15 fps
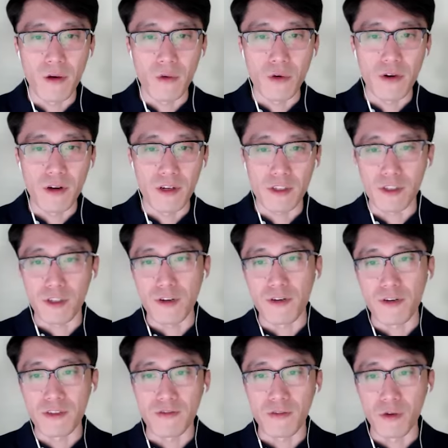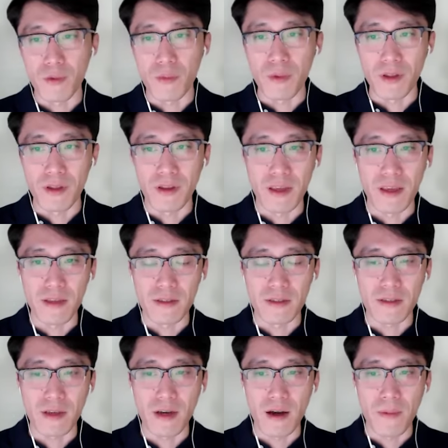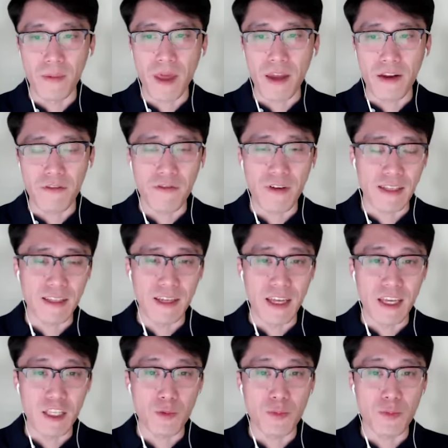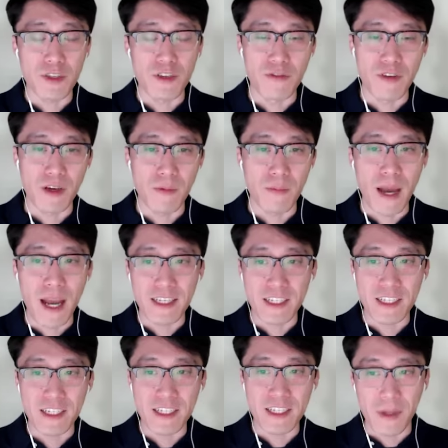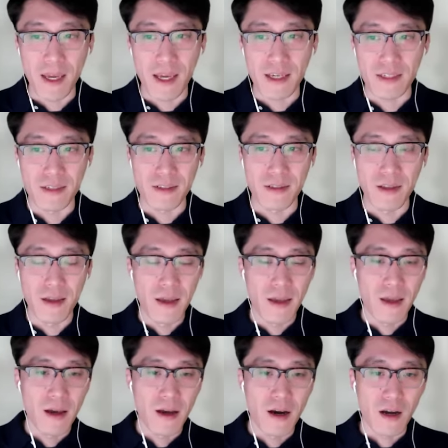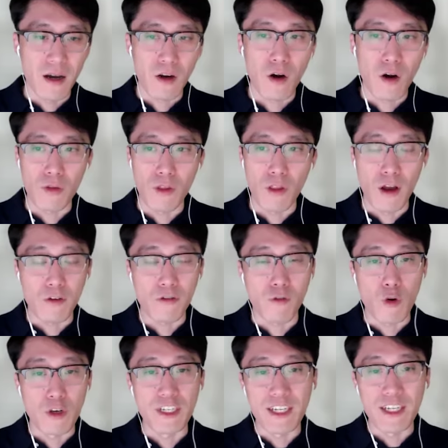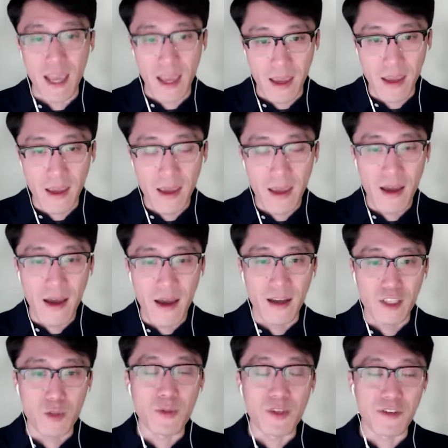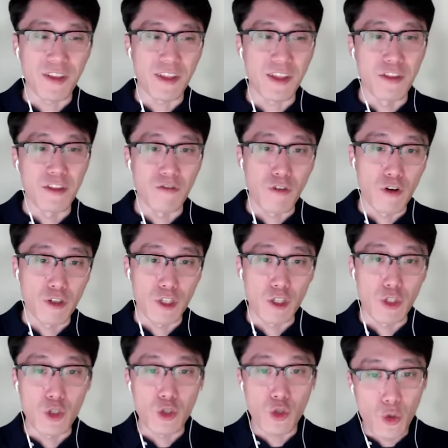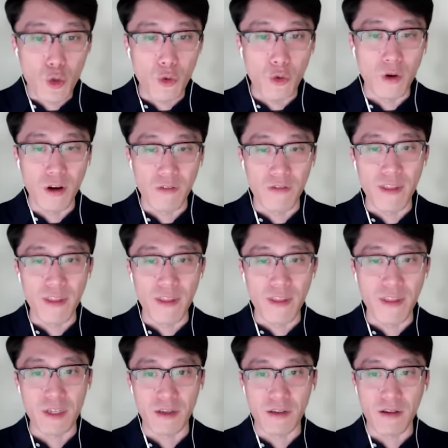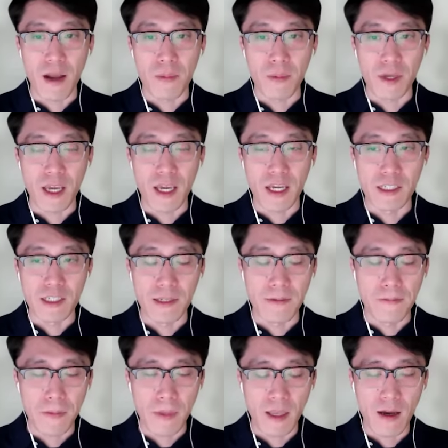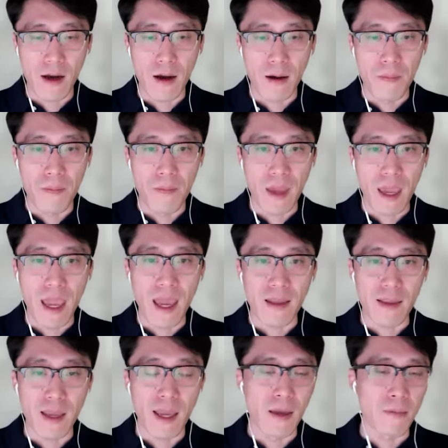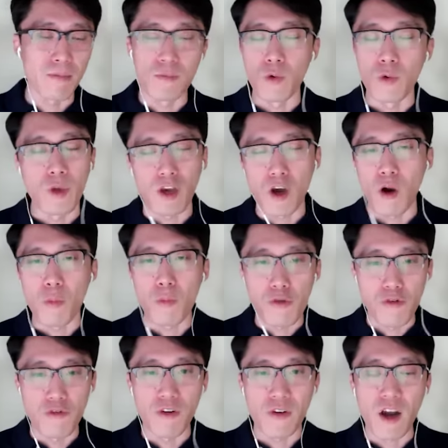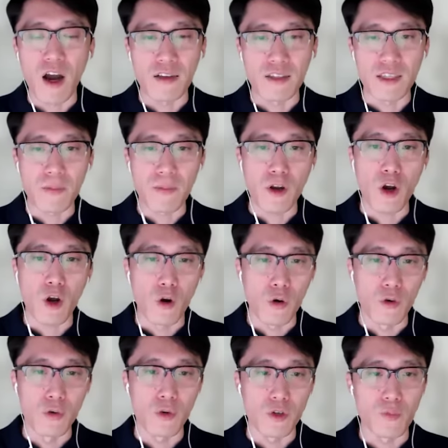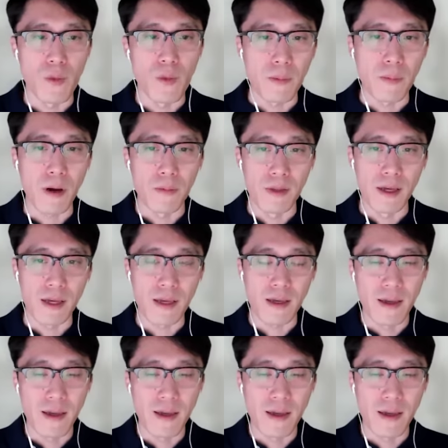were a series of vulnerabilities that affected a specific Apache application called Log4j, specifically the version 2 of that particular application. And a what we call proof of concept code was made public